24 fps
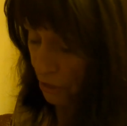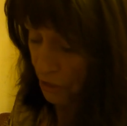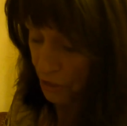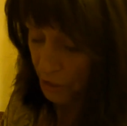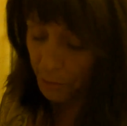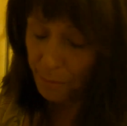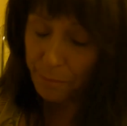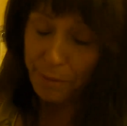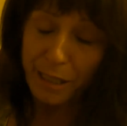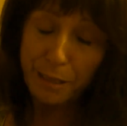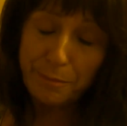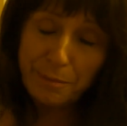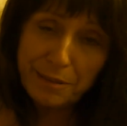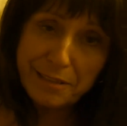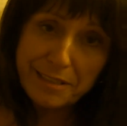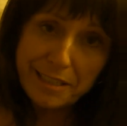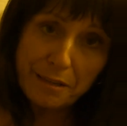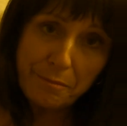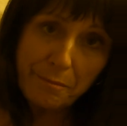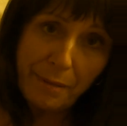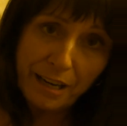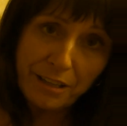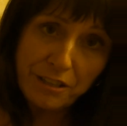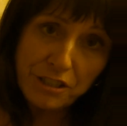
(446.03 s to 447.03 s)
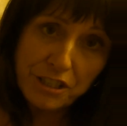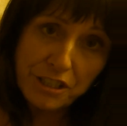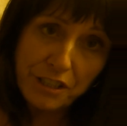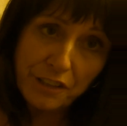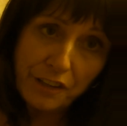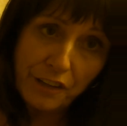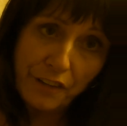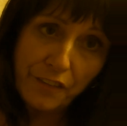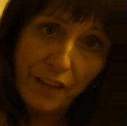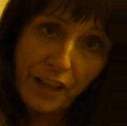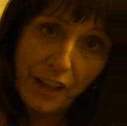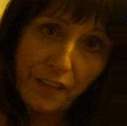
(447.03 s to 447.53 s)
Some people did
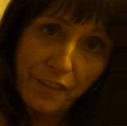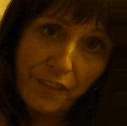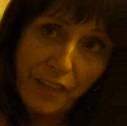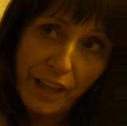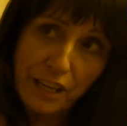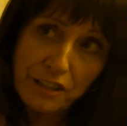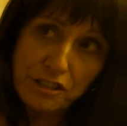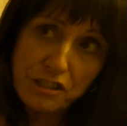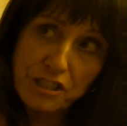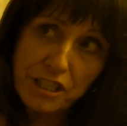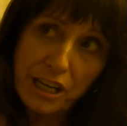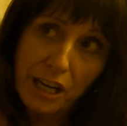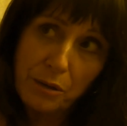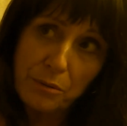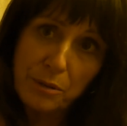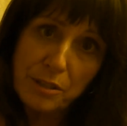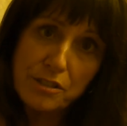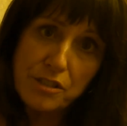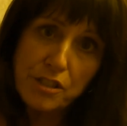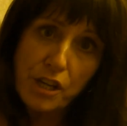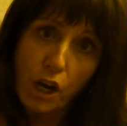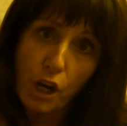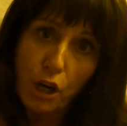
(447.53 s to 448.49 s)
mention that their showers